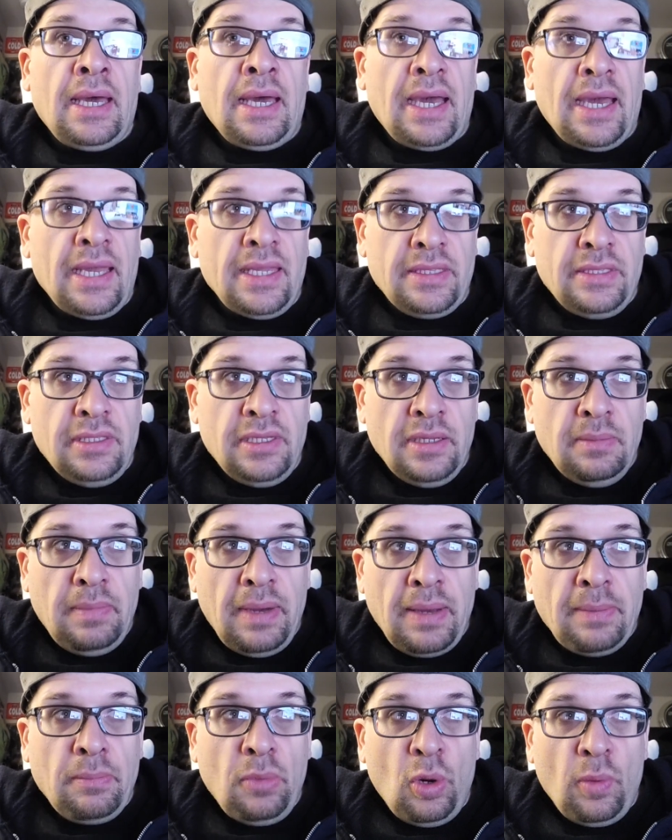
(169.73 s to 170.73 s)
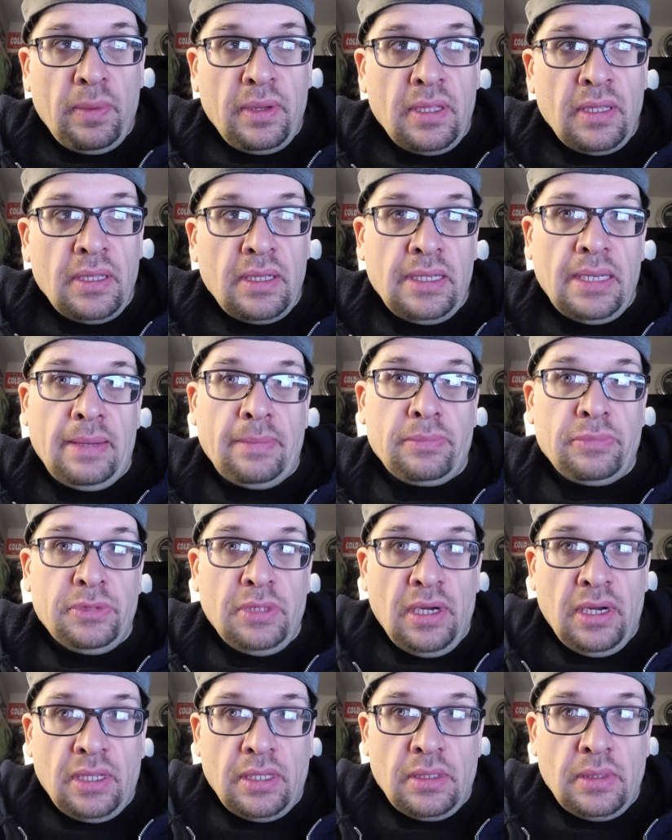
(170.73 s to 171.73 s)
I did my moment, and I'm
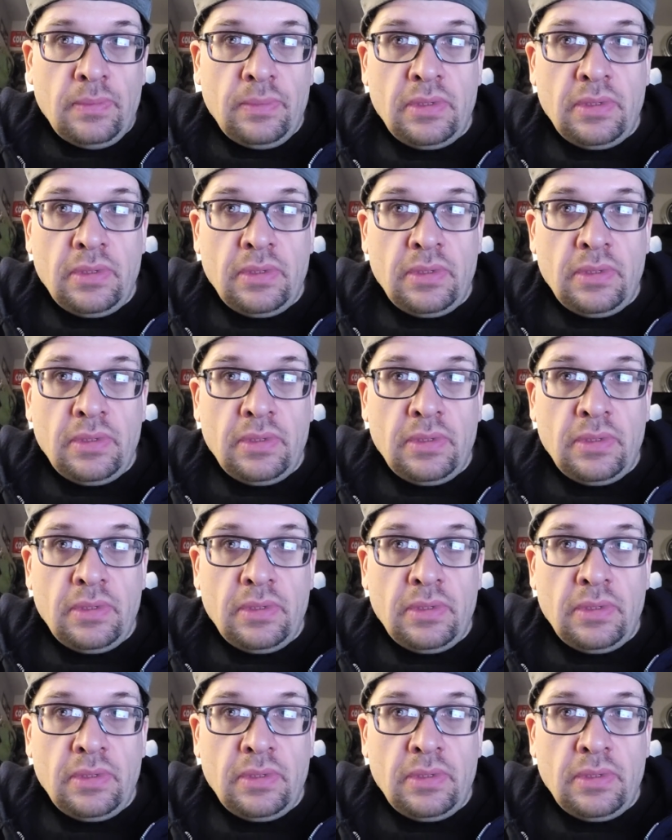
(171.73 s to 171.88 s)
done."